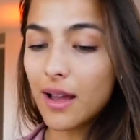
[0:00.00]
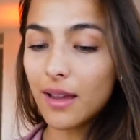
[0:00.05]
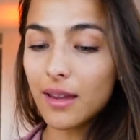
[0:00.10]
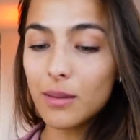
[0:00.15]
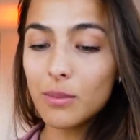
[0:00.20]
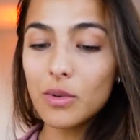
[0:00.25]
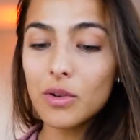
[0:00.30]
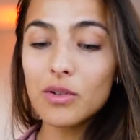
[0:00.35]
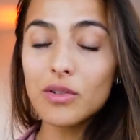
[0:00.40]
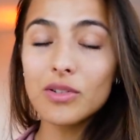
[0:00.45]
I
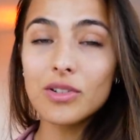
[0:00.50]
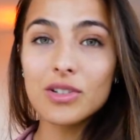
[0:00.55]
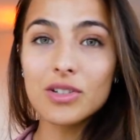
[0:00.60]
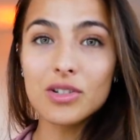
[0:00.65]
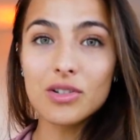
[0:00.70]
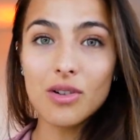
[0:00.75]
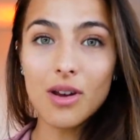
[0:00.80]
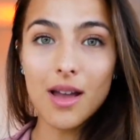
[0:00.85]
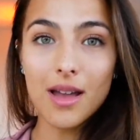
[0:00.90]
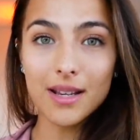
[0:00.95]
am going to
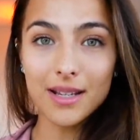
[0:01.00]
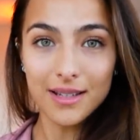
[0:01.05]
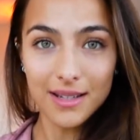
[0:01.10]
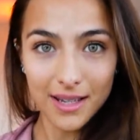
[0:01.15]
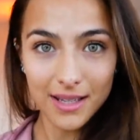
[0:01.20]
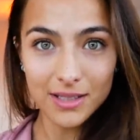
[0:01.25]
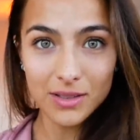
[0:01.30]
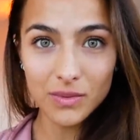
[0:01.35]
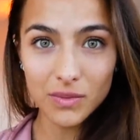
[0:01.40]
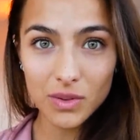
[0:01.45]
try the
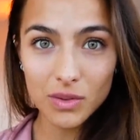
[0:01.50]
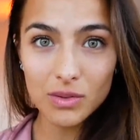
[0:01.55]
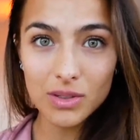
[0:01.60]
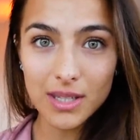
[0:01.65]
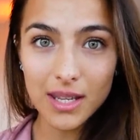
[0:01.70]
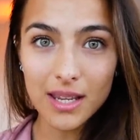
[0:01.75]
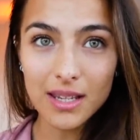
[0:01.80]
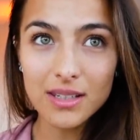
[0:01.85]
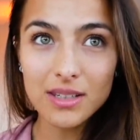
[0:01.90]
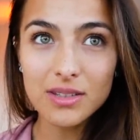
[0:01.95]
next few
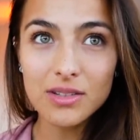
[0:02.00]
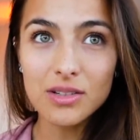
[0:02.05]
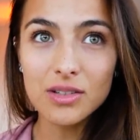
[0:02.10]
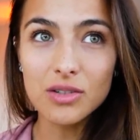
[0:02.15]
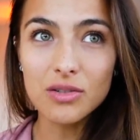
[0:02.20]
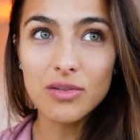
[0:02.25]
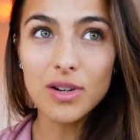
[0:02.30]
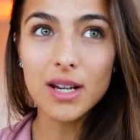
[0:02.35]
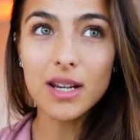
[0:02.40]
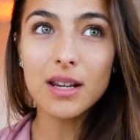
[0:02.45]
days to
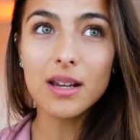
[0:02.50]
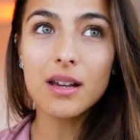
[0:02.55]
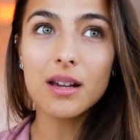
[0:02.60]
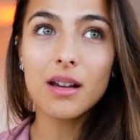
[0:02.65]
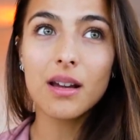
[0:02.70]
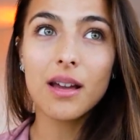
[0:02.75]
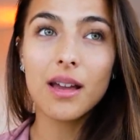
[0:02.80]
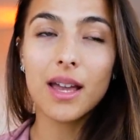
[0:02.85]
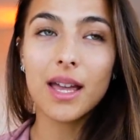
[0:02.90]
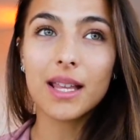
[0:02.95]
drink
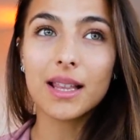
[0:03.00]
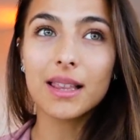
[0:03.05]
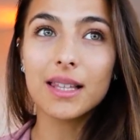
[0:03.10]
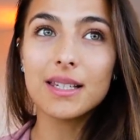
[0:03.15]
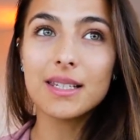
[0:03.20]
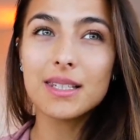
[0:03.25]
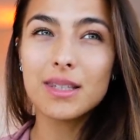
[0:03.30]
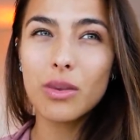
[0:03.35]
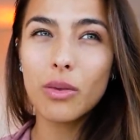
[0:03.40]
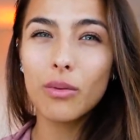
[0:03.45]
at
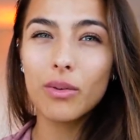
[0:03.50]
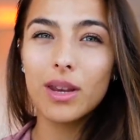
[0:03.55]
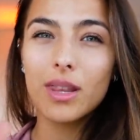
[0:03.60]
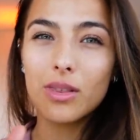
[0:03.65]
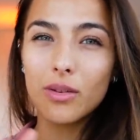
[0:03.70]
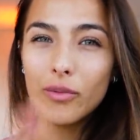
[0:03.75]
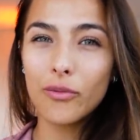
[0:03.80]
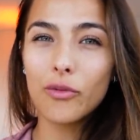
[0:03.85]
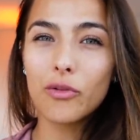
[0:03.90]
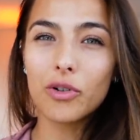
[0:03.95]
least three
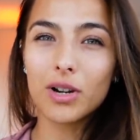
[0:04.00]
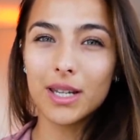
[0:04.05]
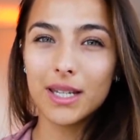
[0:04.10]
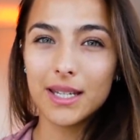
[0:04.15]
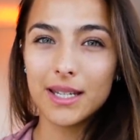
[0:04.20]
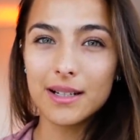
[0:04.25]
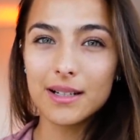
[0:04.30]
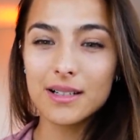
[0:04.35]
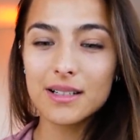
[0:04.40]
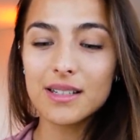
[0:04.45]
to four
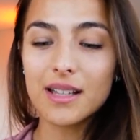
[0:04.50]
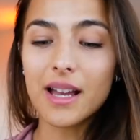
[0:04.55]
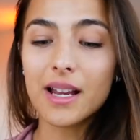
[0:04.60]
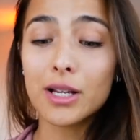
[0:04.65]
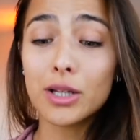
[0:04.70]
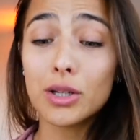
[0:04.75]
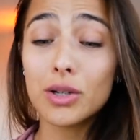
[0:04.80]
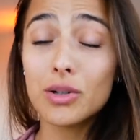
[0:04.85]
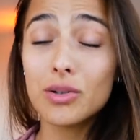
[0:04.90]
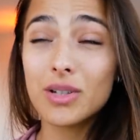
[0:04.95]
liters. I
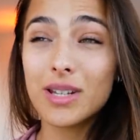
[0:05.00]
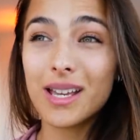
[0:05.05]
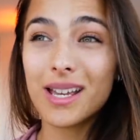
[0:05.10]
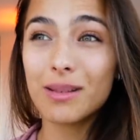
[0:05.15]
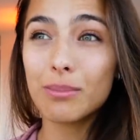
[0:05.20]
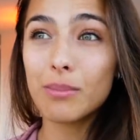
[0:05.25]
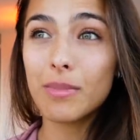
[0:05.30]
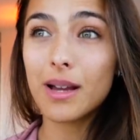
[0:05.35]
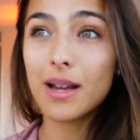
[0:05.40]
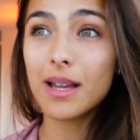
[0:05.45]
know
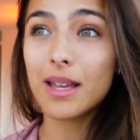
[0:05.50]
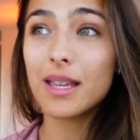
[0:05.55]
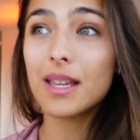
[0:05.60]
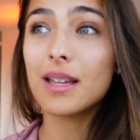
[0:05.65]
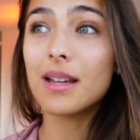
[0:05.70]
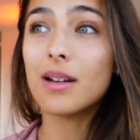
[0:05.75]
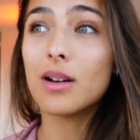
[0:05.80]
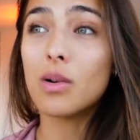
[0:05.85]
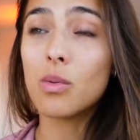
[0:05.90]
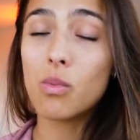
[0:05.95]
that my
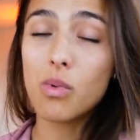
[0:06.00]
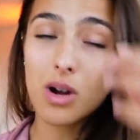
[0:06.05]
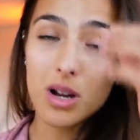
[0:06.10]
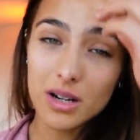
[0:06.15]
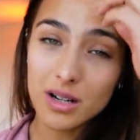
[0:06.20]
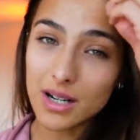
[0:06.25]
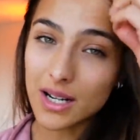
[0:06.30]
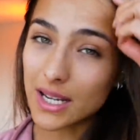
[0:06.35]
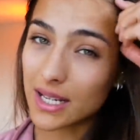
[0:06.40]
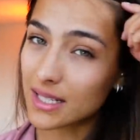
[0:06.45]
uh,
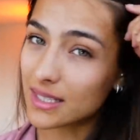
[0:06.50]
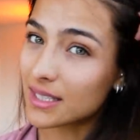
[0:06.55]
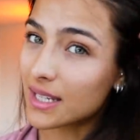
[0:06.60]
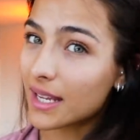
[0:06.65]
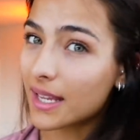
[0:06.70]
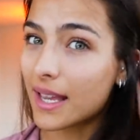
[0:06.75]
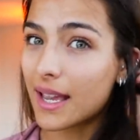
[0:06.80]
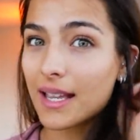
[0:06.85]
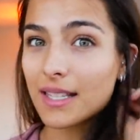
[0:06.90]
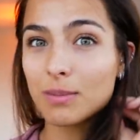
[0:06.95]
water
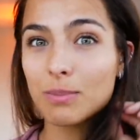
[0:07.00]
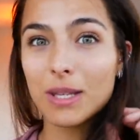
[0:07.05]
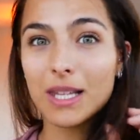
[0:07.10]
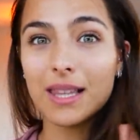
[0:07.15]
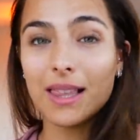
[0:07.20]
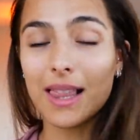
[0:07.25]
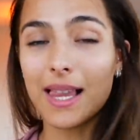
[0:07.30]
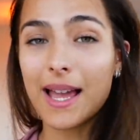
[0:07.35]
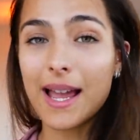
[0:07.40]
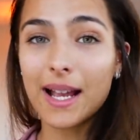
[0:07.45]
intake has
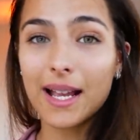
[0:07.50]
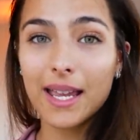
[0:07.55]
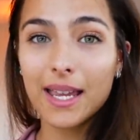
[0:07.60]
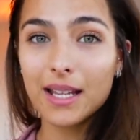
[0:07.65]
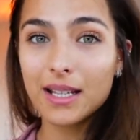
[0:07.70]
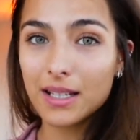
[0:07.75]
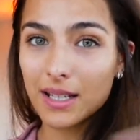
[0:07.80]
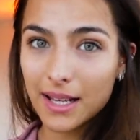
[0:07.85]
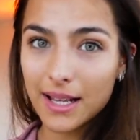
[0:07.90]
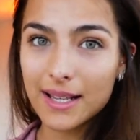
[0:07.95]
been
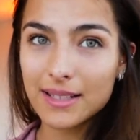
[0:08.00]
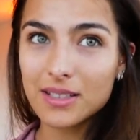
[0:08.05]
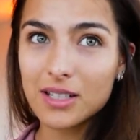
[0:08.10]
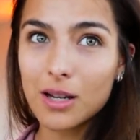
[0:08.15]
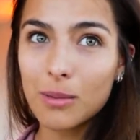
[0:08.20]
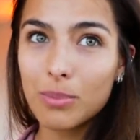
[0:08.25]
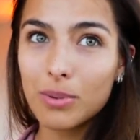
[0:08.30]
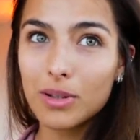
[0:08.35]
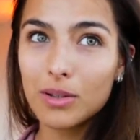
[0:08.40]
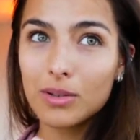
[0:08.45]
lacking the last
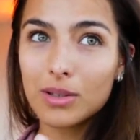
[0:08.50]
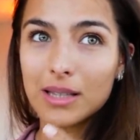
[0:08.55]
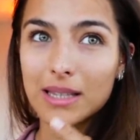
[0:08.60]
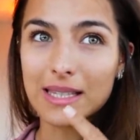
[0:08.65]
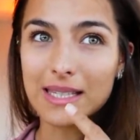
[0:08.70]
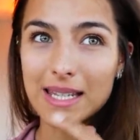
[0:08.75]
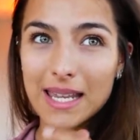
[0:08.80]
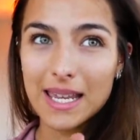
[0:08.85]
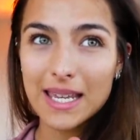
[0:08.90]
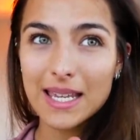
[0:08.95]
couple
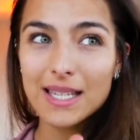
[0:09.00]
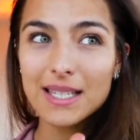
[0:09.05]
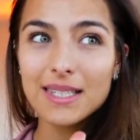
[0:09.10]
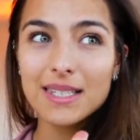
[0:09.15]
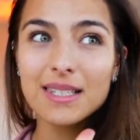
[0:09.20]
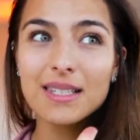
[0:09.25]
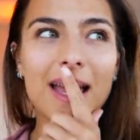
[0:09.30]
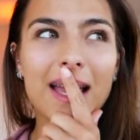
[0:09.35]
of days.